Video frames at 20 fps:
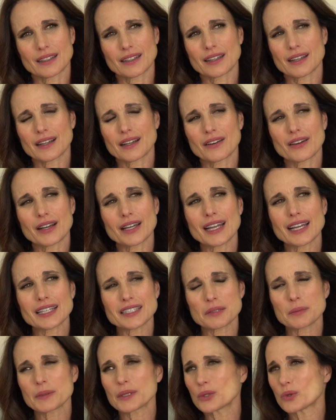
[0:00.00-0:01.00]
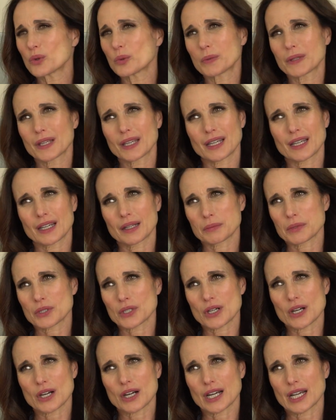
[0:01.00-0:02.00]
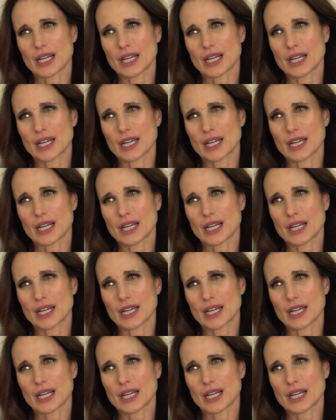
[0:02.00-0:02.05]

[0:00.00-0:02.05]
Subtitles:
No, it has to be European. I'm sorry.